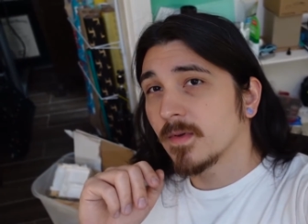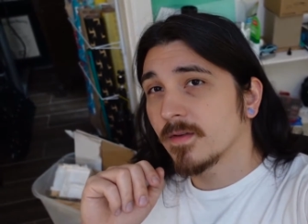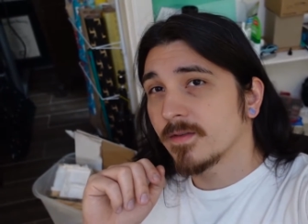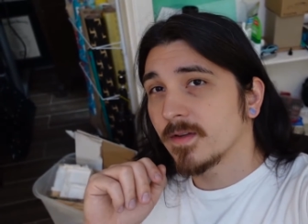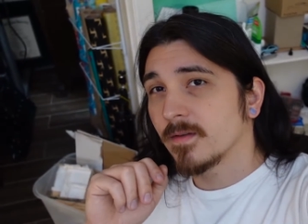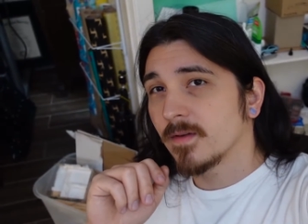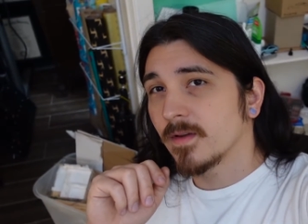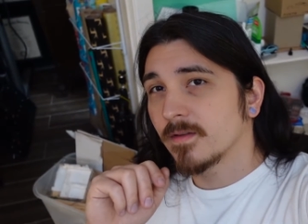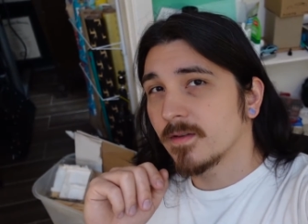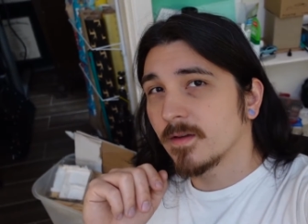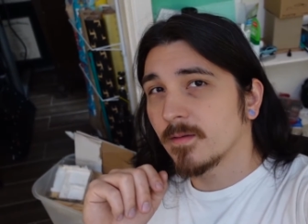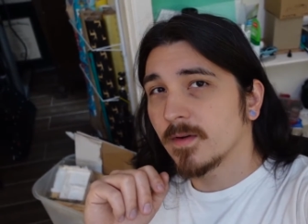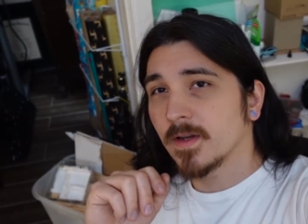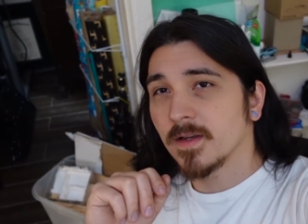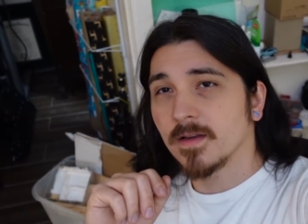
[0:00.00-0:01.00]
I'll see I'll see
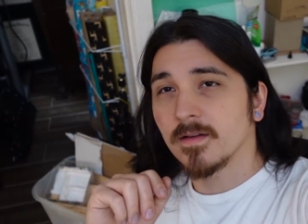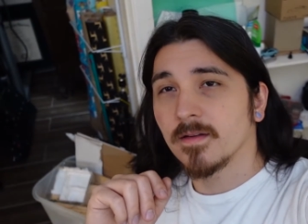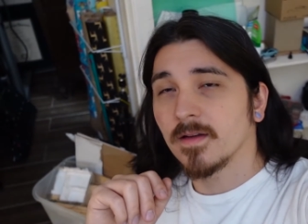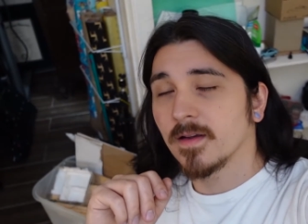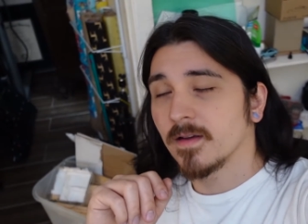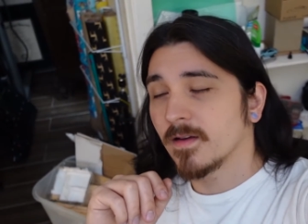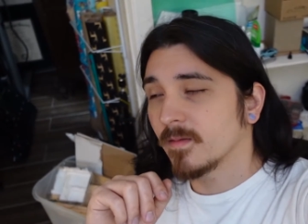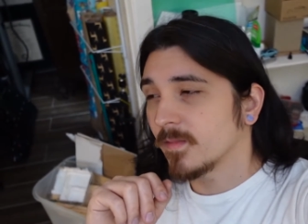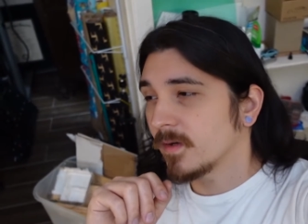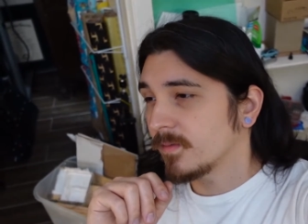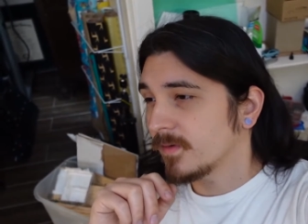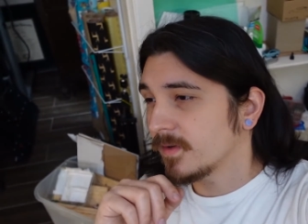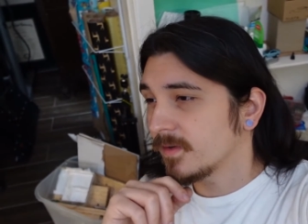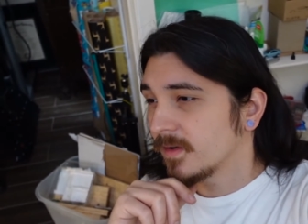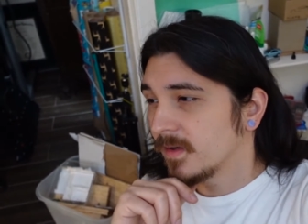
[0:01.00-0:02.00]
what I can I can come up
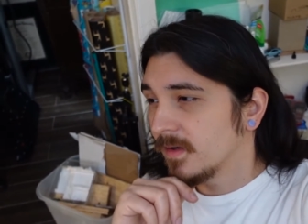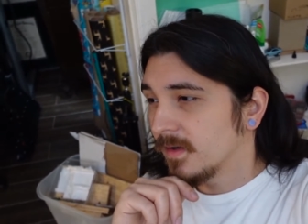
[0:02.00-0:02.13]
with.